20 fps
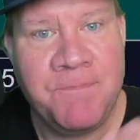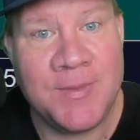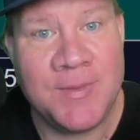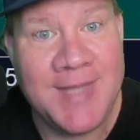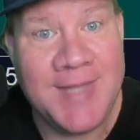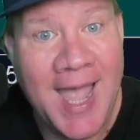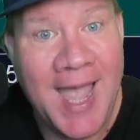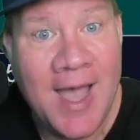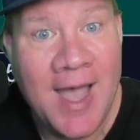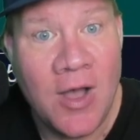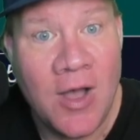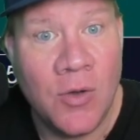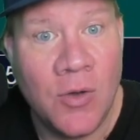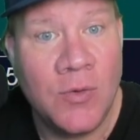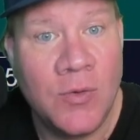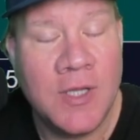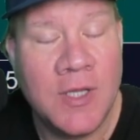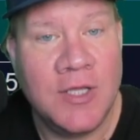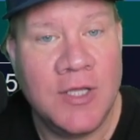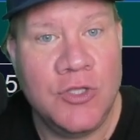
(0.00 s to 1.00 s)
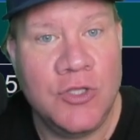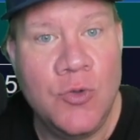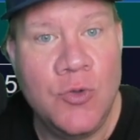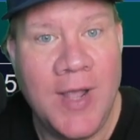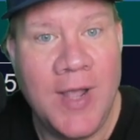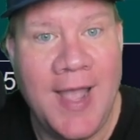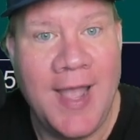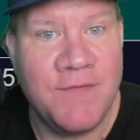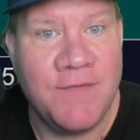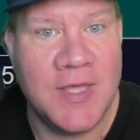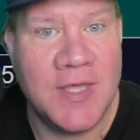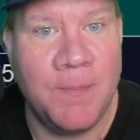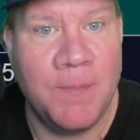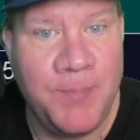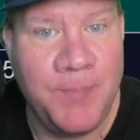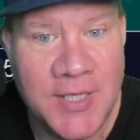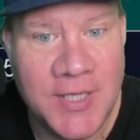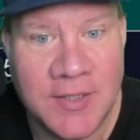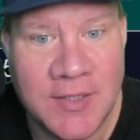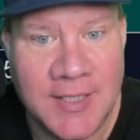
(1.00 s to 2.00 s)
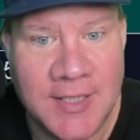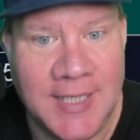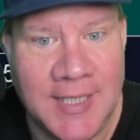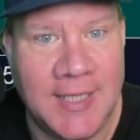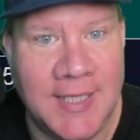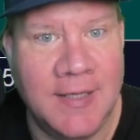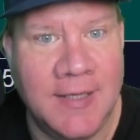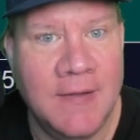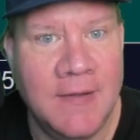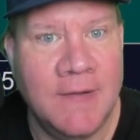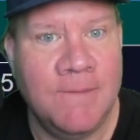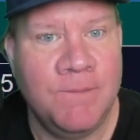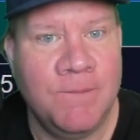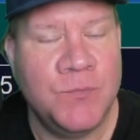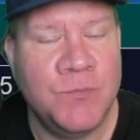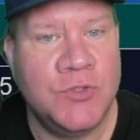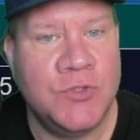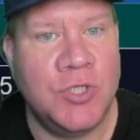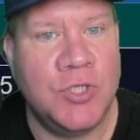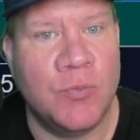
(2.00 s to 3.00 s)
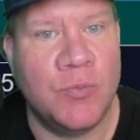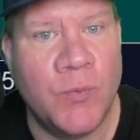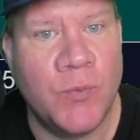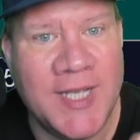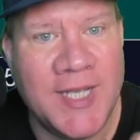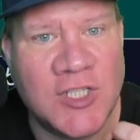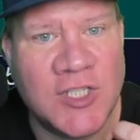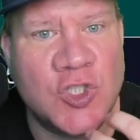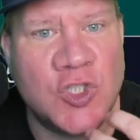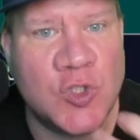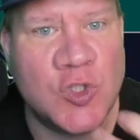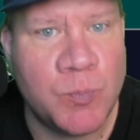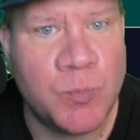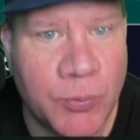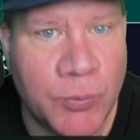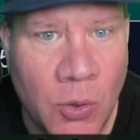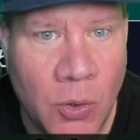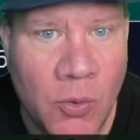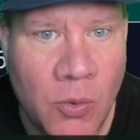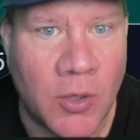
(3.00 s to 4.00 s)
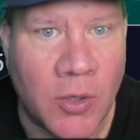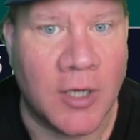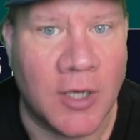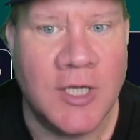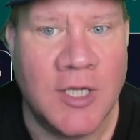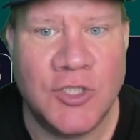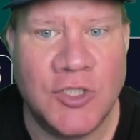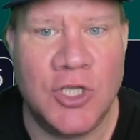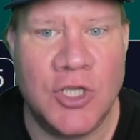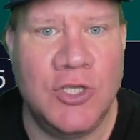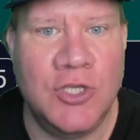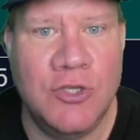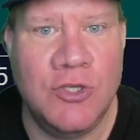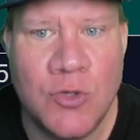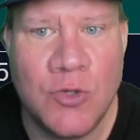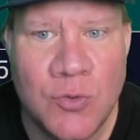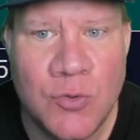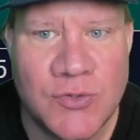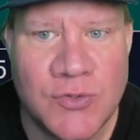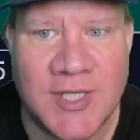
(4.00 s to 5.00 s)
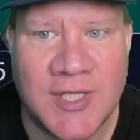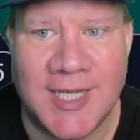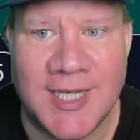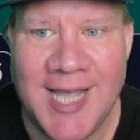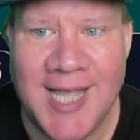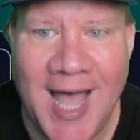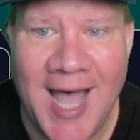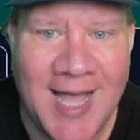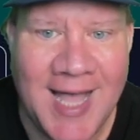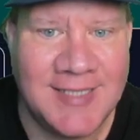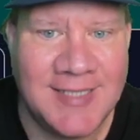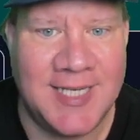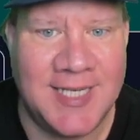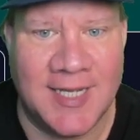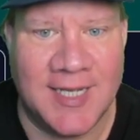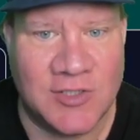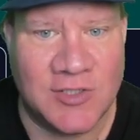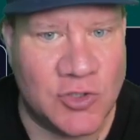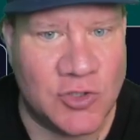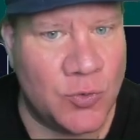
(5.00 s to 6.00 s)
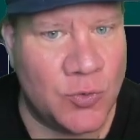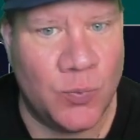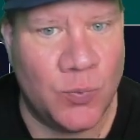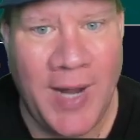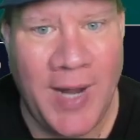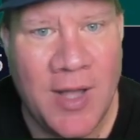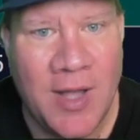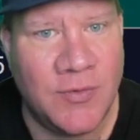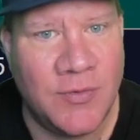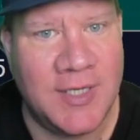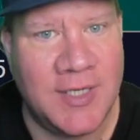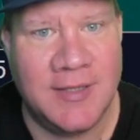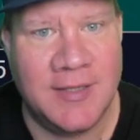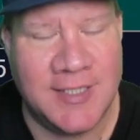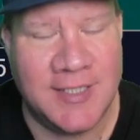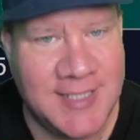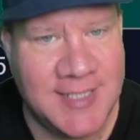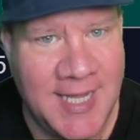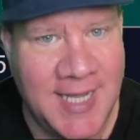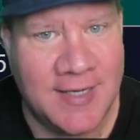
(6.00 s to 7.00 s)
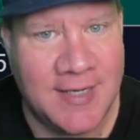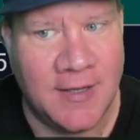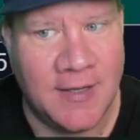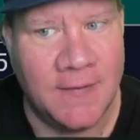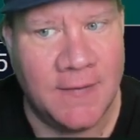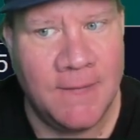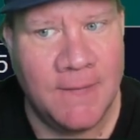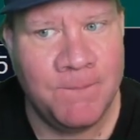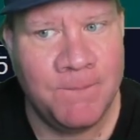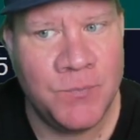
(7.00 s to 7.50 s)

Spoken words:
Now you have the ability to explore, to use the context surrounding the data.